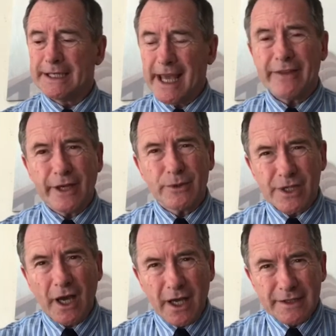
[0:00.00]
Get those
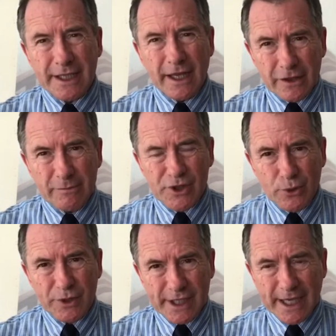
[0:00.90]
cut, get them
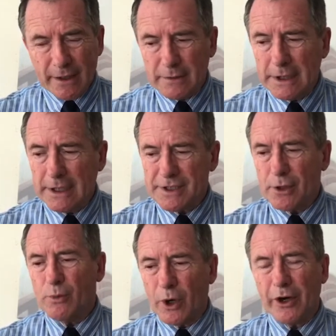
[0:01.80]
sorted out.
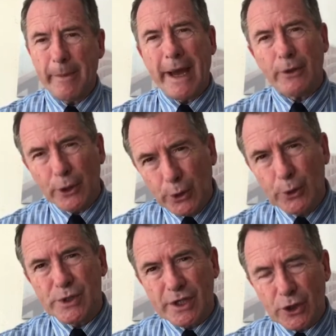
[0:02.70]
Don't worry about
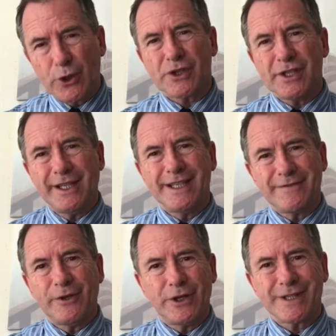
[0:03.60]
whose cost it is
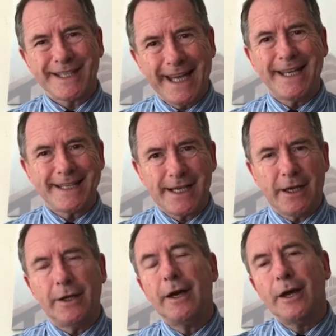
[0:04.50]
first. Get it
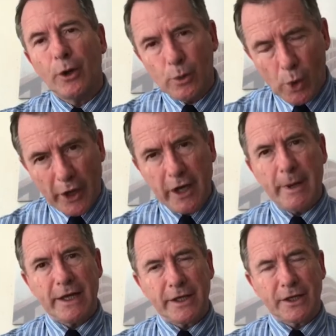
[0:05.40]
done worry
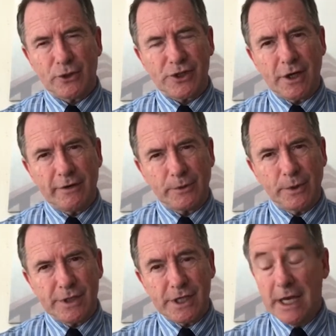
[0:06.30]
about the cost
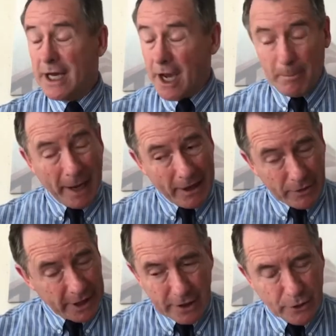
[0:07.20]
afterwards.
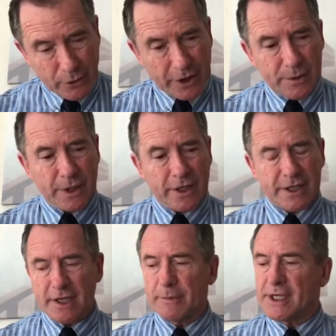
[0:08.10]
Apparently, according to another
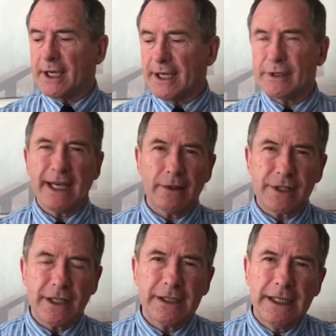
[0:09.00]
Somerset County
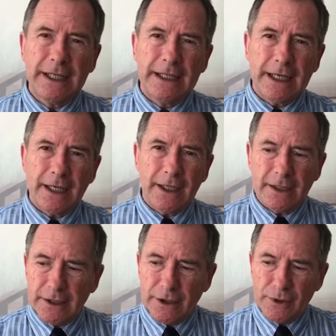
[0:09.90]
Councillor
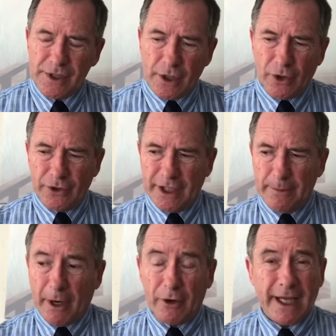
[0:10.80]
uh, who's on the
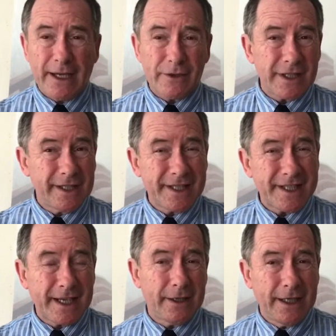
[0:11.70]
Borough Council in,
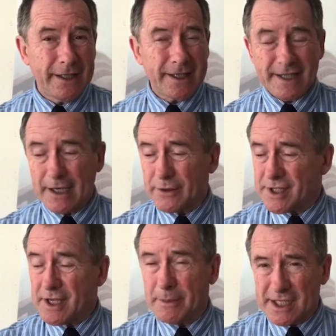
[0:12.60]
in South
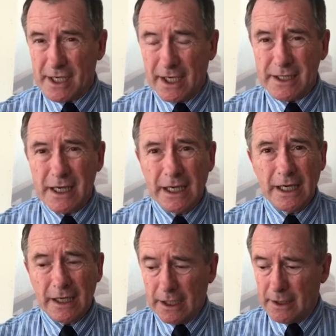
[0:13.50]
Somerset,
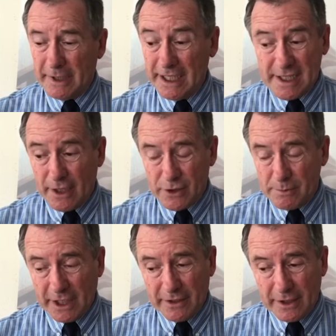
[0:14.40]
um, he tells
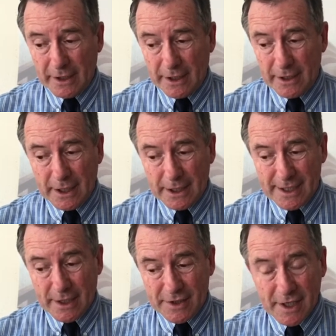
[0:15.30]
me that it, it,
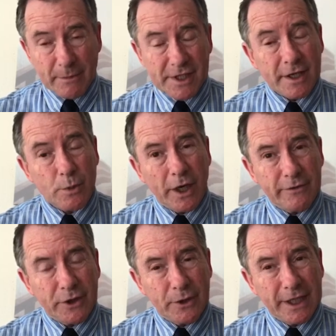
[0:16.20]
South Somerset's way
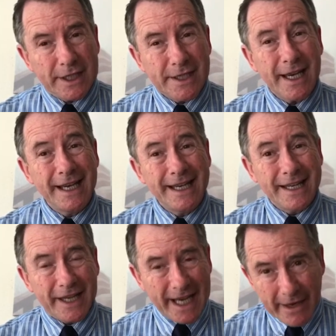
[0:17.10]
of doing is
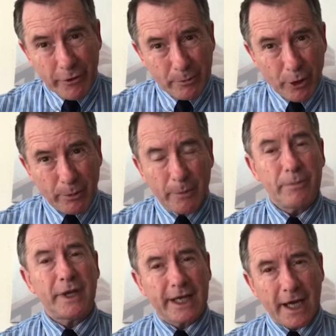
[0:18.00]
they have a
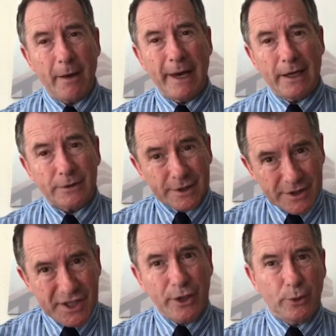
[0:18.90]
problem, they come out,
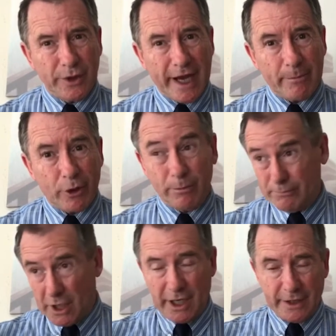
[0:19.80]
deal with that
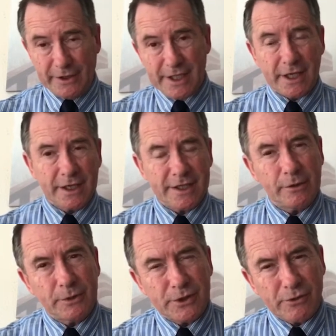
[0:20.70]
problem, i.e. in this case
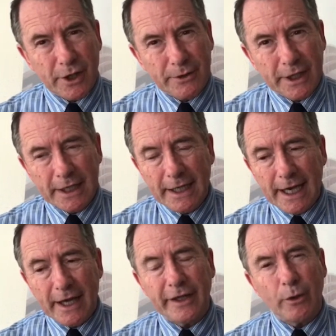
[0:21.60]
Silk Road,
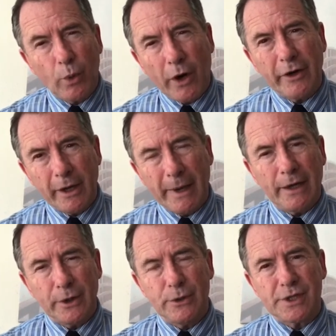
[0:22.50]
and they worry
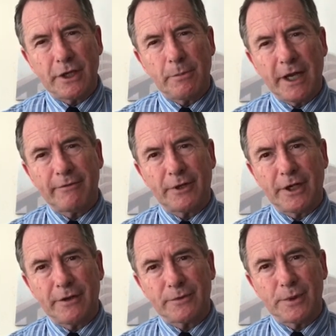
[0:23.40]
about who's going to pay for it
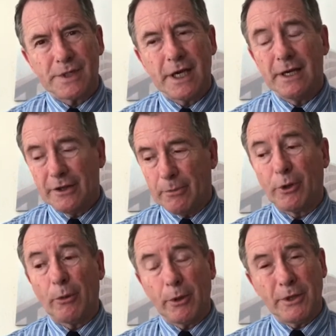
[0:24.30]
afterwards. The
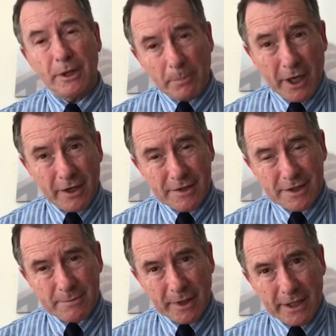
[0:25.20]
problem in the past
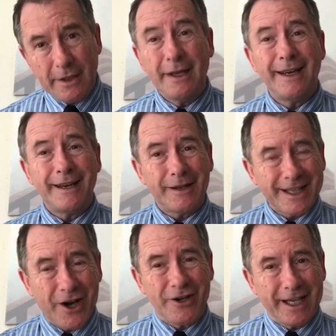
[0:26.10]
has been
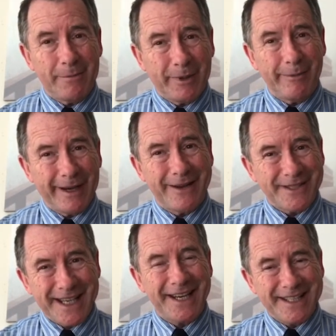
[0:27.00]
can't get people out
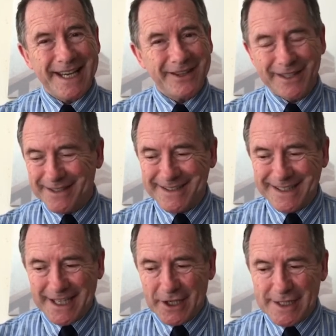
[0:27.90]
to cut down the
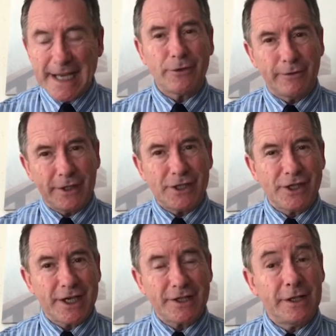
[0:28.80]
cut down the
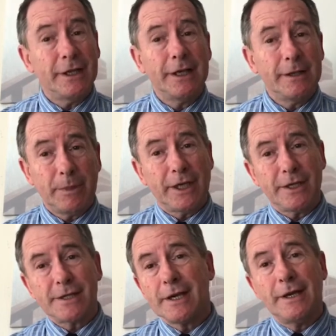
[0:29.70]
vegetation
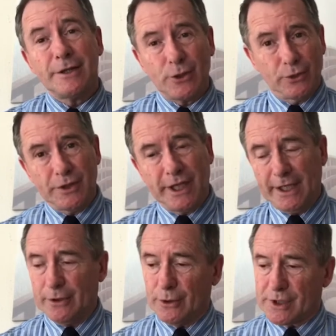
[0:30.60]
because Taunton
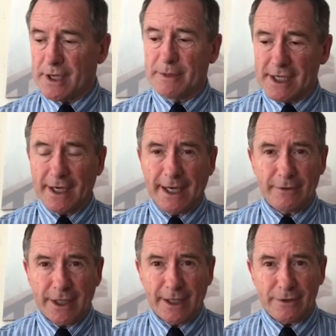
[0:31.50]
Dean or Somerset
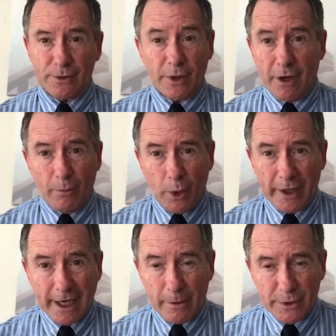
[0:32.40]
County Council can't
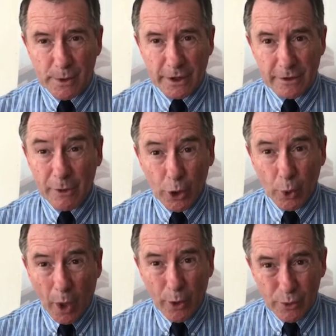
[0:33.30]
work out between them
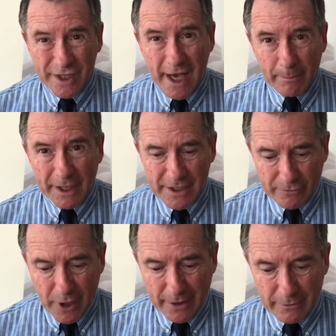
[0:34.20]
who owns that piece of
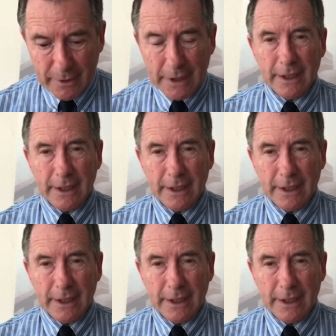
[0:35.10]
ground.